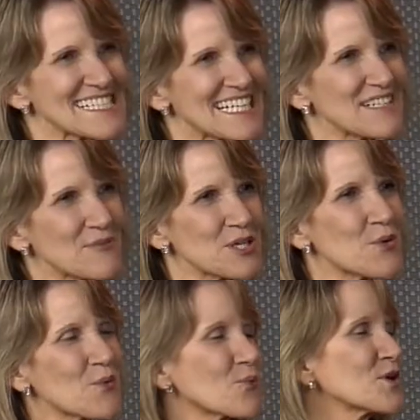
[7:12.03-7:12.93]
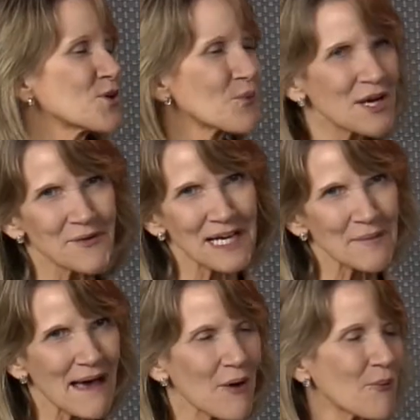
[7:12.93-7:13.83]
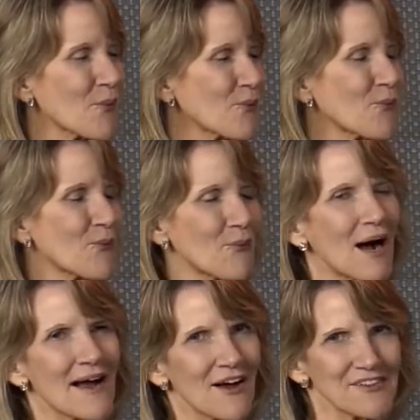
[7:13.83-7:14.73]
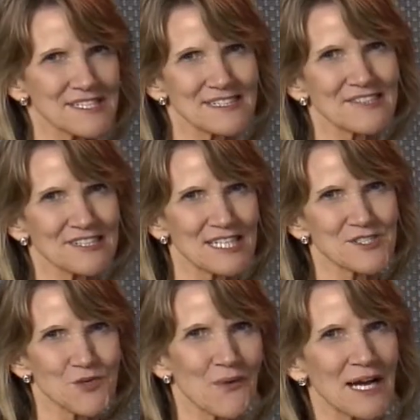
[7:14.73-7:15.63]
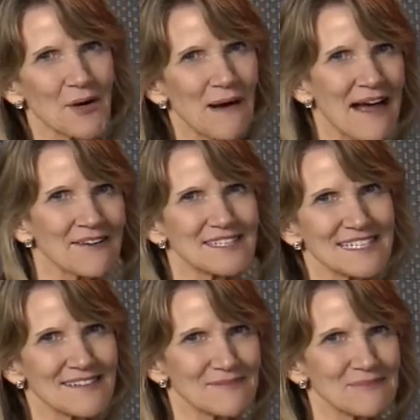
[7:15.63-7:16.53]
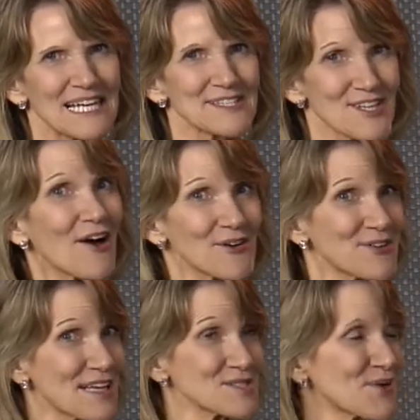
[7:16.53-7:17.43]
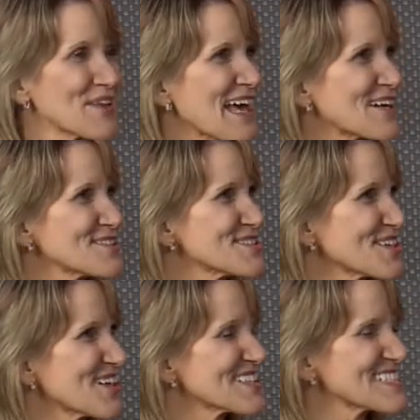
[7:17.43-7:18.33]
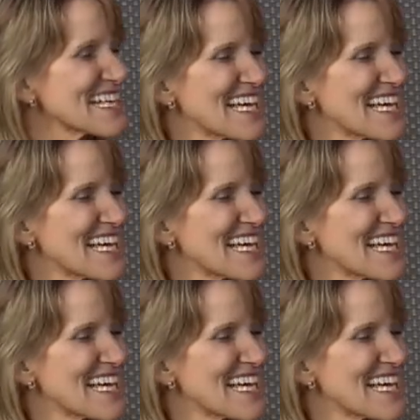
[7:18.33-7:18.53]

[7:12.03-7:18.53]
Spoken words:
and when you're wondering about why all these little kids are running around playing soccer, that's where that all starts.